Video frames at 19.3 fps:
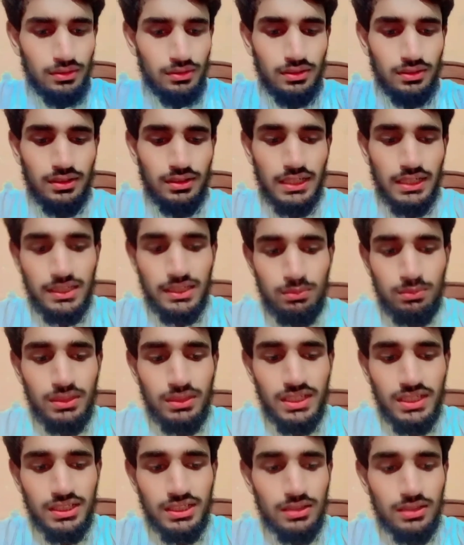Let me
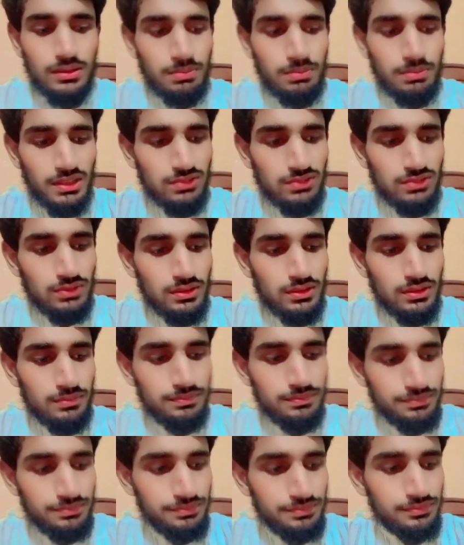enter the password.
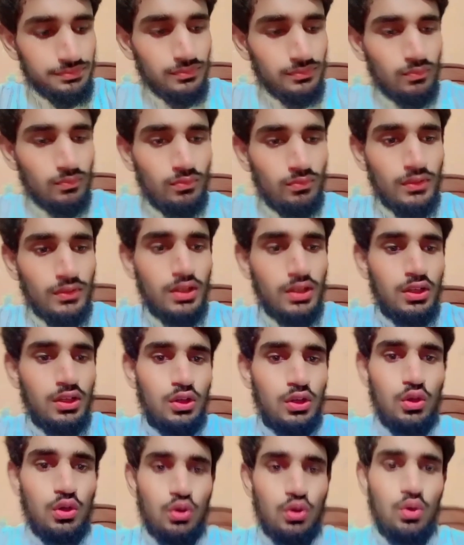
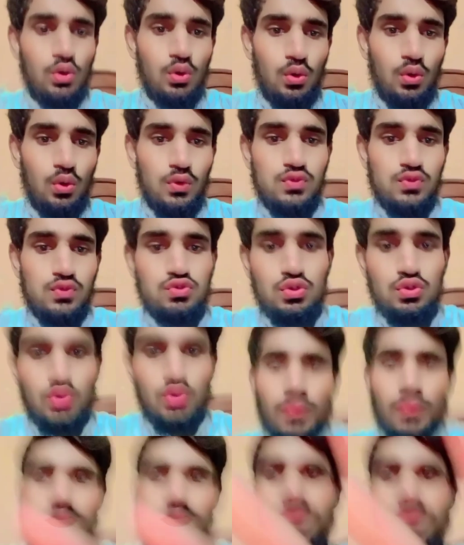Oh, so
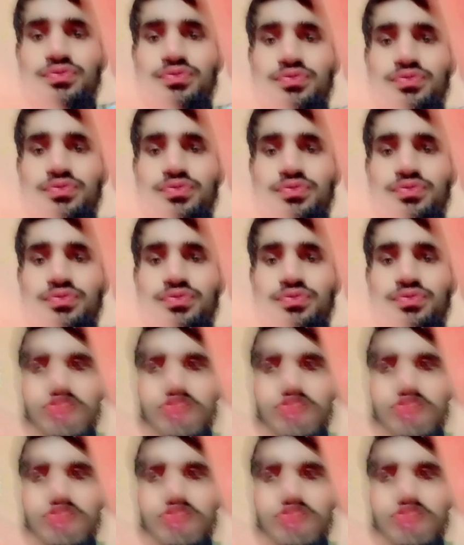here